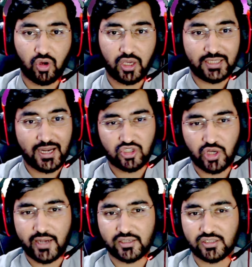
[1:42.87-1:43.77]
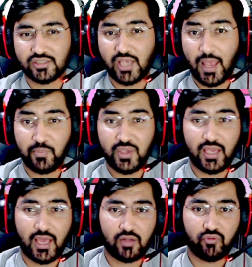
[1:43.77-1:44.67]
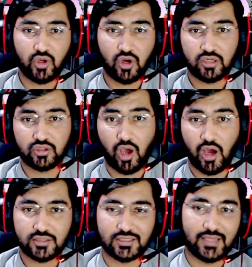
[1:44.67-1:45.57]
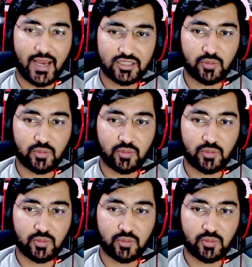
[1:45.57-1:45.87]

Okay, that's nice, it's epic. And we got the Archer, that's a